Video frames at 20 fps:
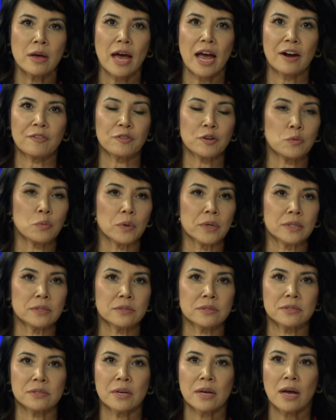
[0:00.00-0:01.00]

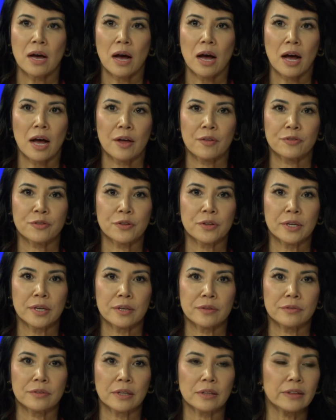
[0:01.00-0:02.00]
Everyone's
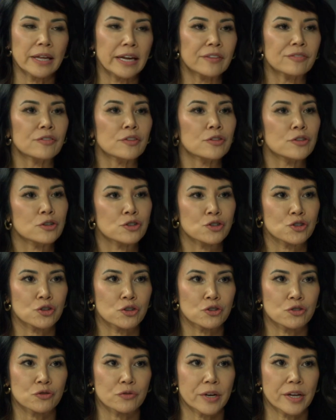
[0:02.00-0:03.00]
the length of the
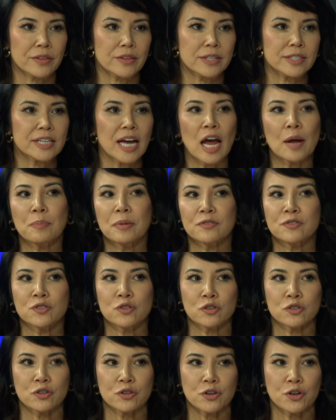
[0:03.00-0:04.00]
surgery, the type of
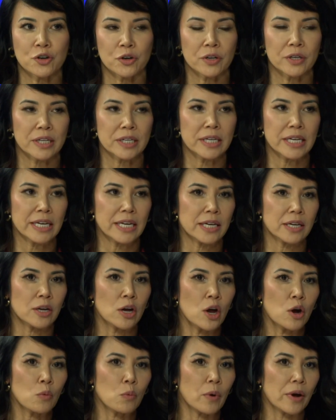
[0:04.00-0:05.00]
surgery you're going to need,
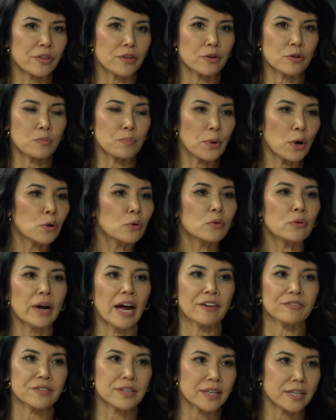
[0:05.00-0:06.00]
whether bone
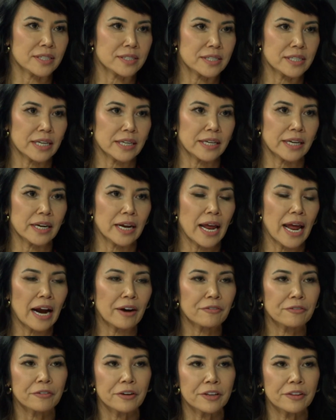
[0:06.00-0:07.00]
grafting is needed,
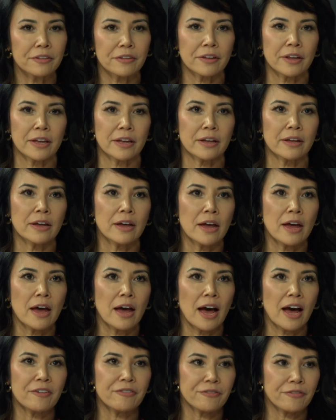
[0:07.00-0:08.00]
everything
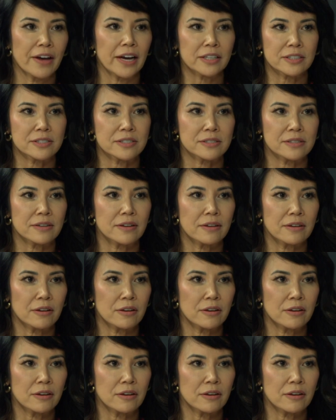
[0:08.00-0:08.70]
affects